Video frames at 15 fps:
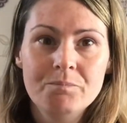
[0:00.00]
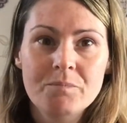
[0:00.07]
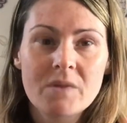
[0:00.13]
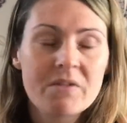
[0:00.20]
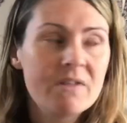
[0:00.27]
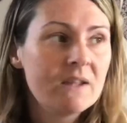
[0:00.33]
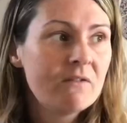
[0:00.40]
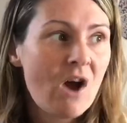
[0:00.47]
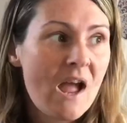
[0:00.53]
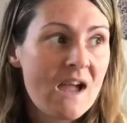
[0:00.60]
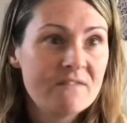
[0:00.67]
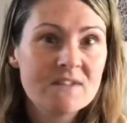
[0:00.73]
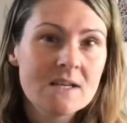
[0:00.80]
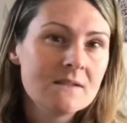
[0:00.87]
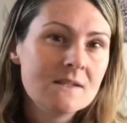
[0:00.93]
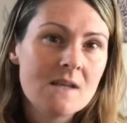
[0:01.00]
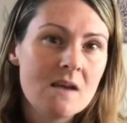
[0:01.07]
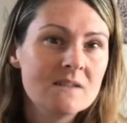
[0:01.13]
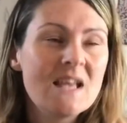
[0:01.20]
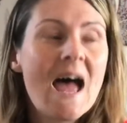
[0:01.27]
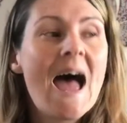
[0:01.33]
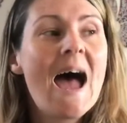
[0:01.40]
thing that I have
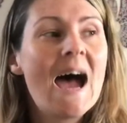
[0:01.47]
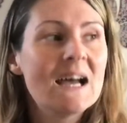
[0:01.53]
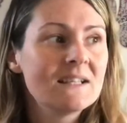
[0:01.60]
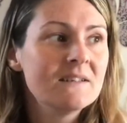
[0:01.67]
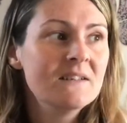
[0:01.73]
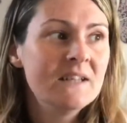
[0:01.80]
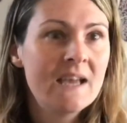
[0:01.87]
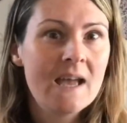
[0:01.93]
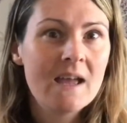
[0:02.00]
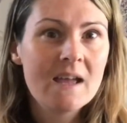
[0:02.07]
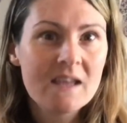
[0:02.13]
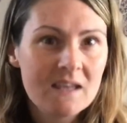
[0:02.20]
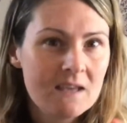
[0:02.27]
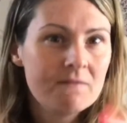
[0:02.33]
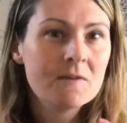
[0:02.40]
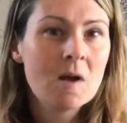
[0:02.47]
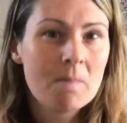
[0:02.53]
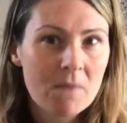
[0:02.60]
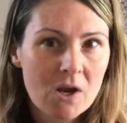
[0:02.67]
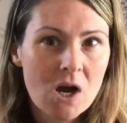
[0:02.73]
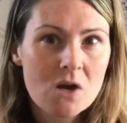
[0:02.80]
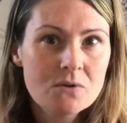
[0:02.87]
downstairs hasn't yet given up the
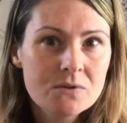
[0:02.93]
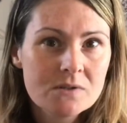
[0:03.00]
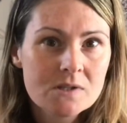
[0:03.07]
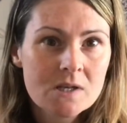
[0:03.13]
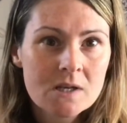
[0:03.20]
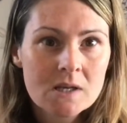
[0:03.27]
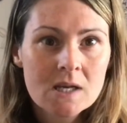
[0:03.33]
ghost.